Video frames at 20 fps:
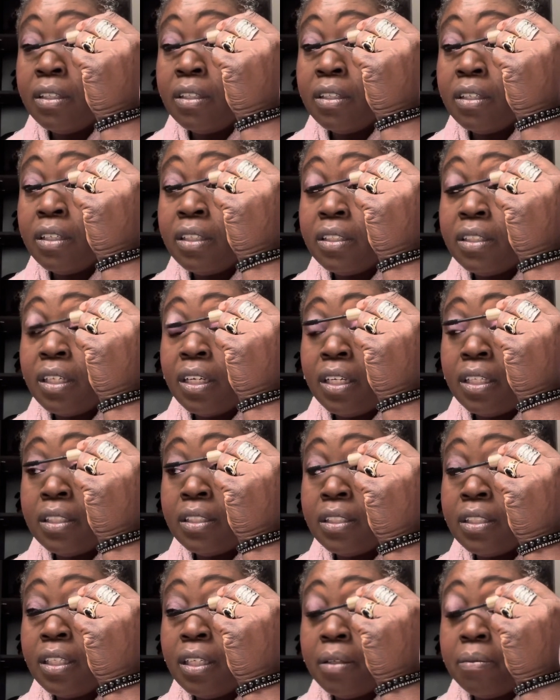because I had
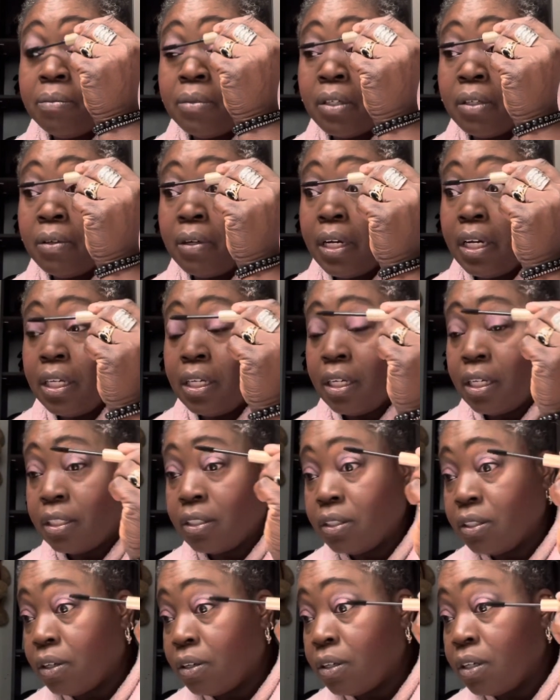skipped a grade and I
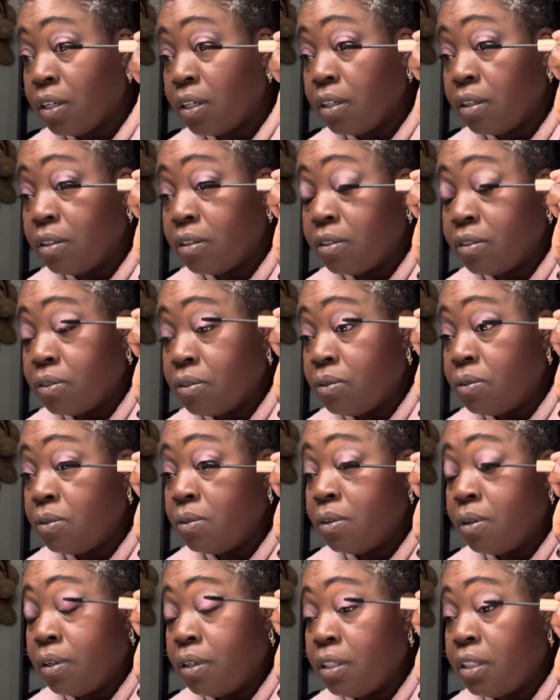started
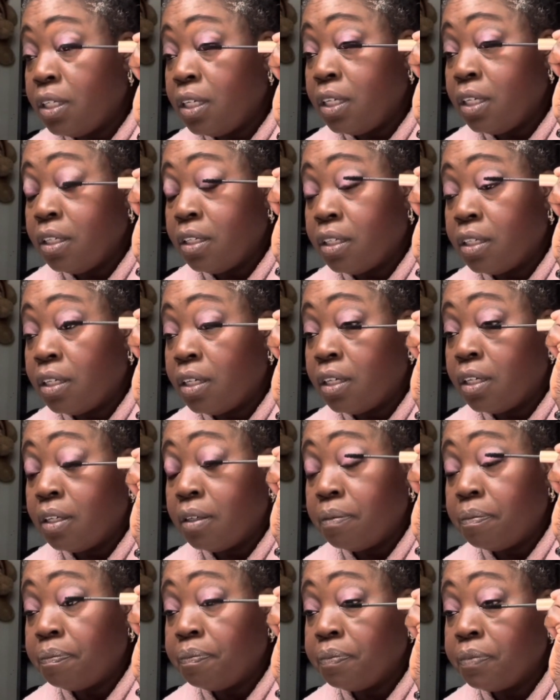school early.
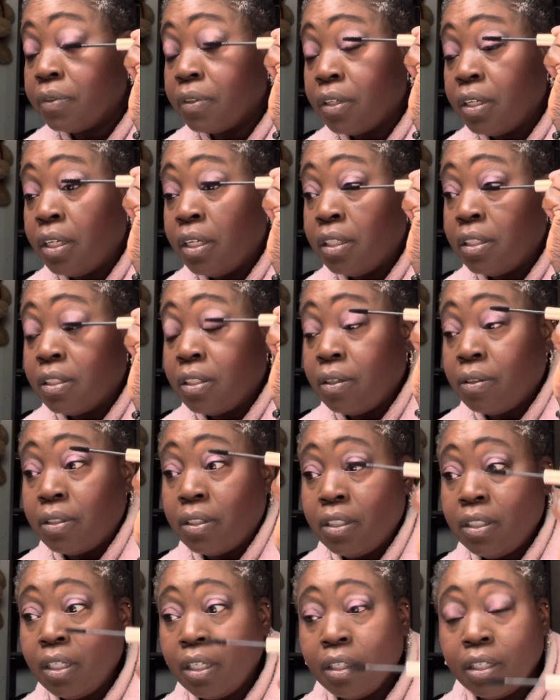So I
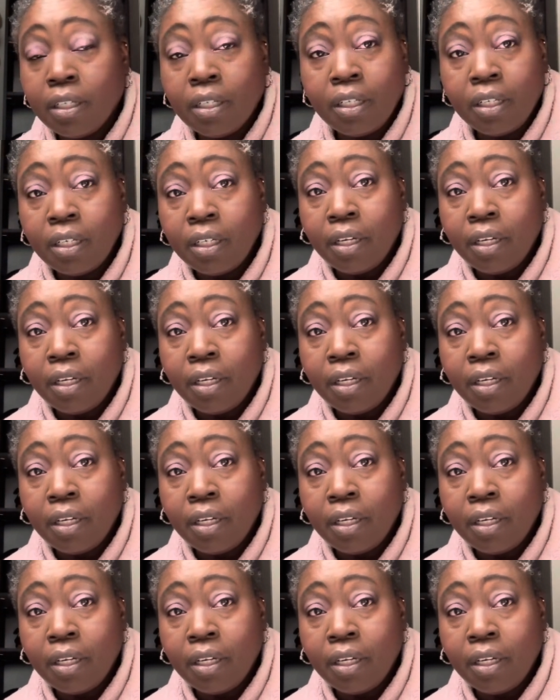was younger than